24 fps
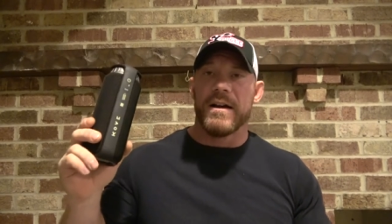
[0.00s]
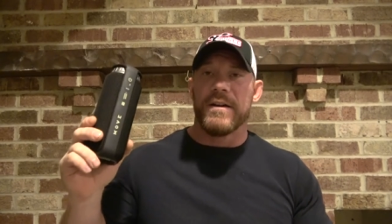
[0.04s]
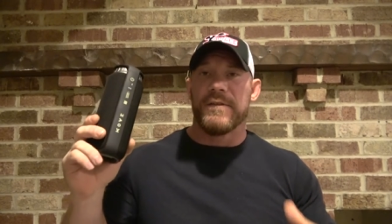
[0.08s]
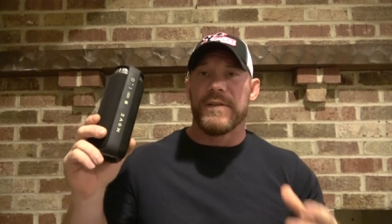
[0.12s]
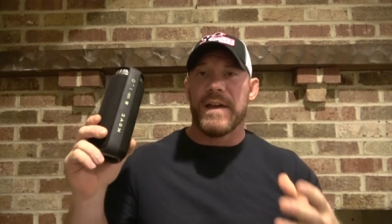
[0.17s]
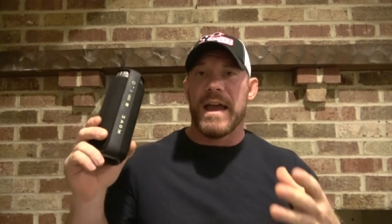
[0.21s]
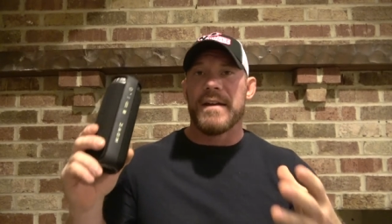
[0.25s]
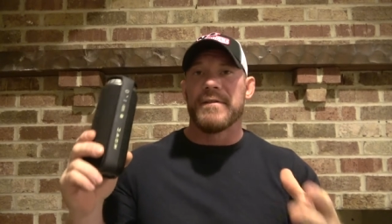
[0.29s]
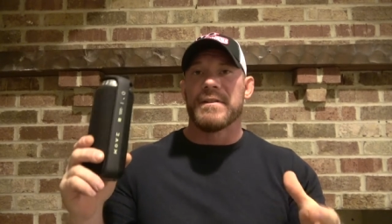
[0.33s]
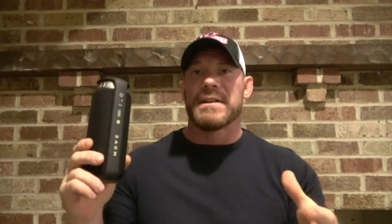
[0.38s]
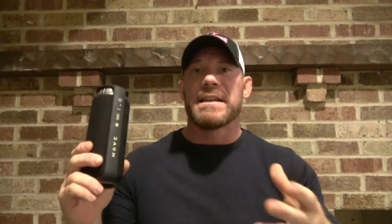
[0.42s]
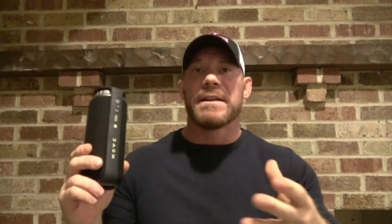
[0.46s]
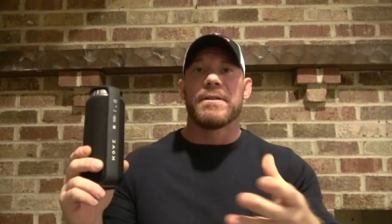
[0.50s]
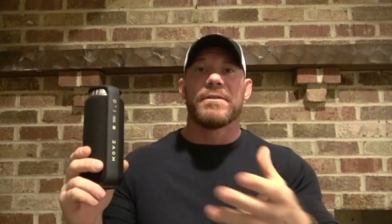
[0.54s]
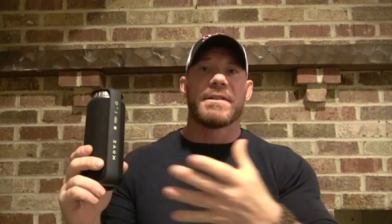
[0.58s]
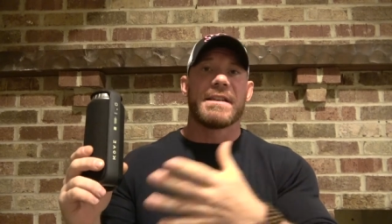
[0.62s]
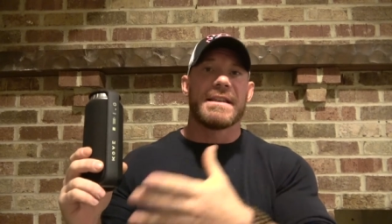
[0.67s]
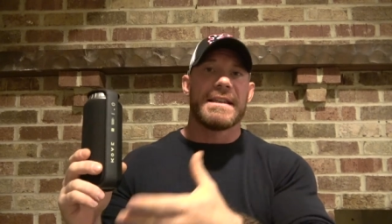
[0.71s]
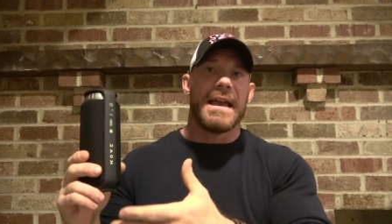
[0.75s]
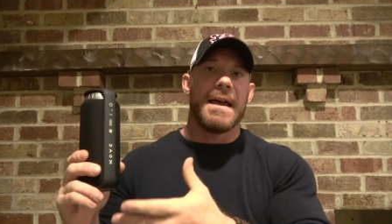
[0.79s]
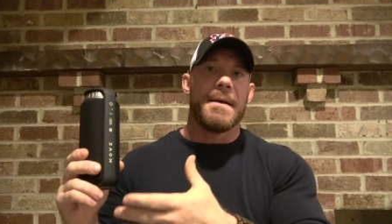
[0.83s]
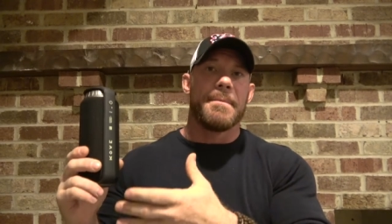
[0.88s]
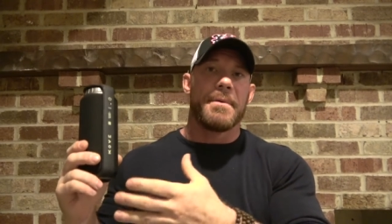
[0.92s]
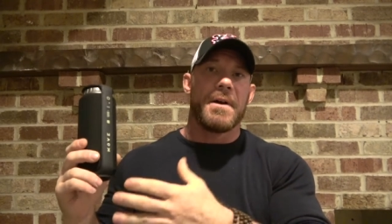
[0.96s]
of every single
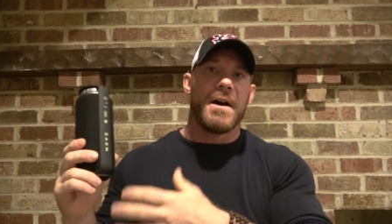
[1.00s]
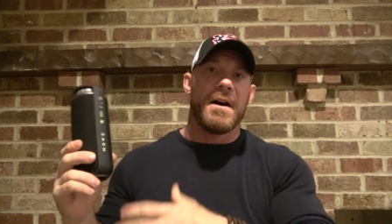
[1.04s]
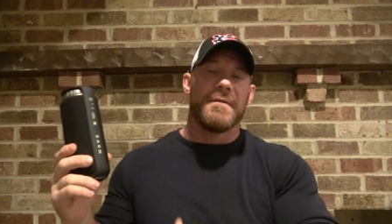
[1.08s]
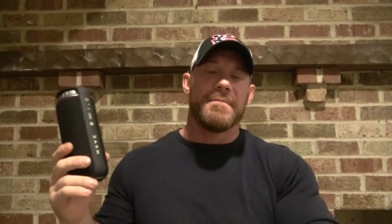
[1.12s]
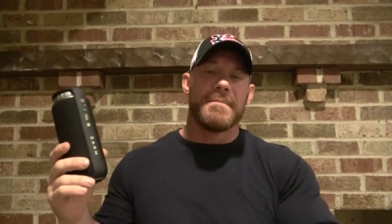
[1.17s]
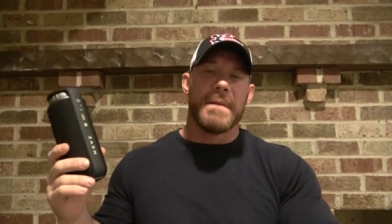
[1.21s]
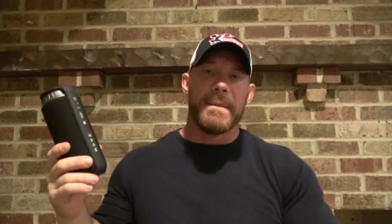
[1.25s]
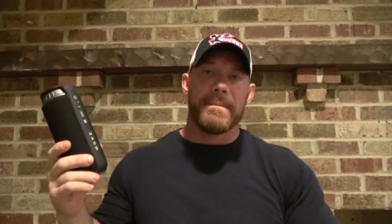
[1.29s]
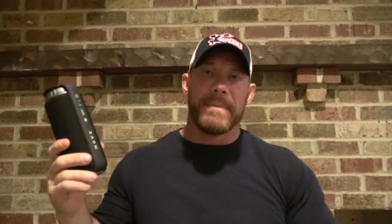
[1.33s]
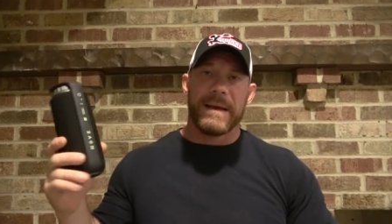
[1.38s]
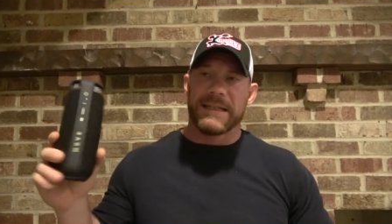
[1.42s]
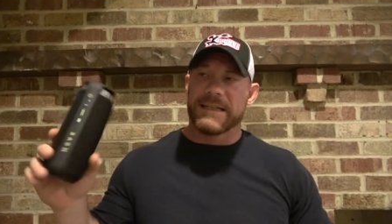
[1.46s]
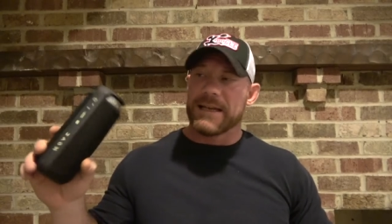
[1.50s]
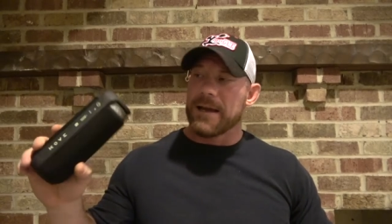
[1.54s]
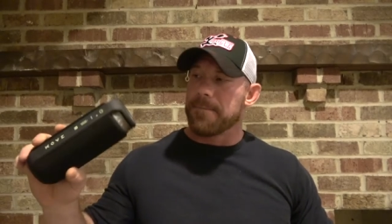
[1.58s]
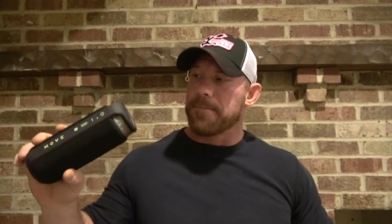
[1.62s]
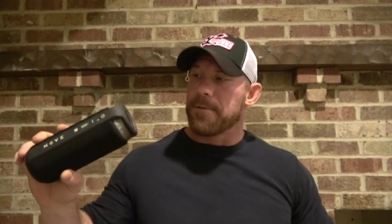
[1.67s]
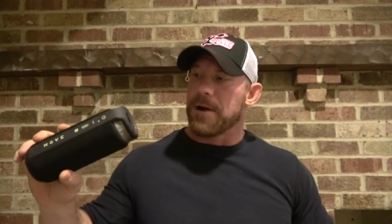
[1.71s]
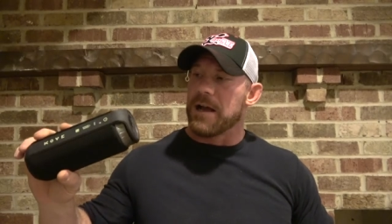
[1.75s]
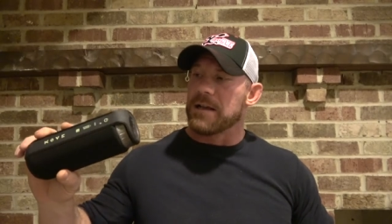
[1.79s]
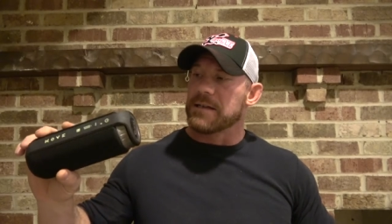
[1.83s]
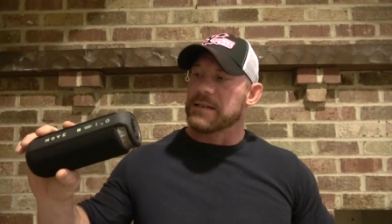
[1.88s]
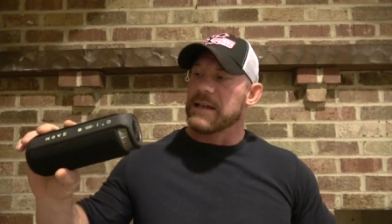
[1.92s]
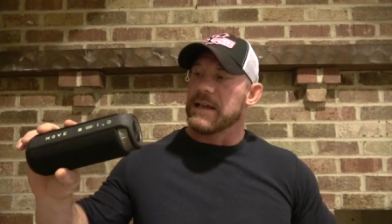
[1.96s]
step of my bedtime
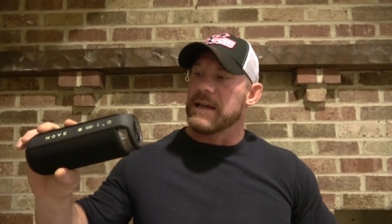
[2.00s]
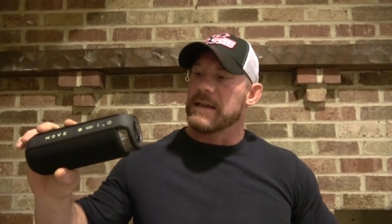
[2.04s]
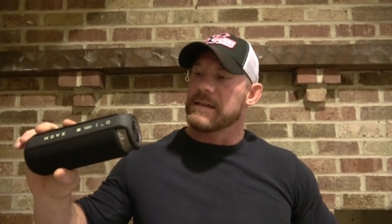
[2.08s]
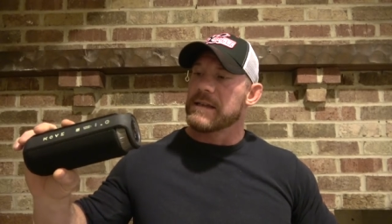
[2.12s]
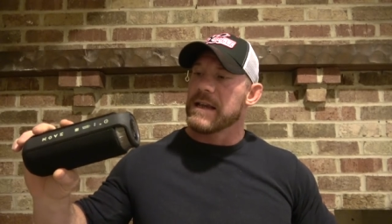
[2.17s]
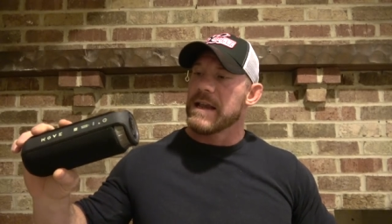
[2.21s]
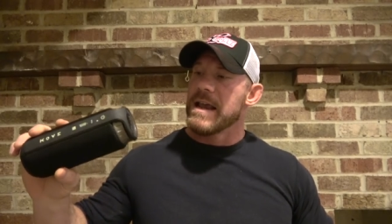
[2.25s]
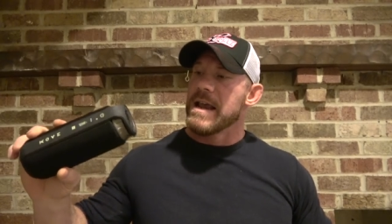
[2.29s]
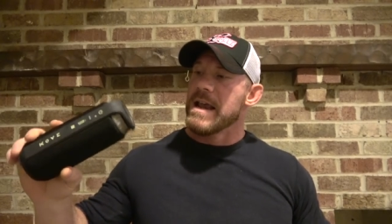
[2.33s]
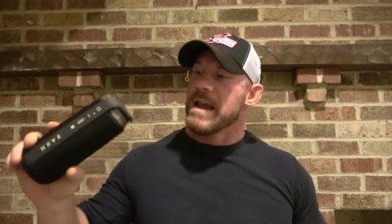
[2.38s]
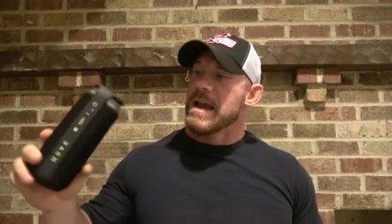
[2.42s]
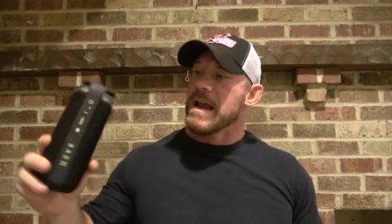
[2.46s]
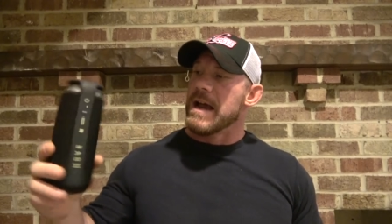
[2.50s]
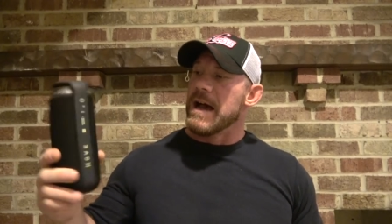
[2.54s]
process,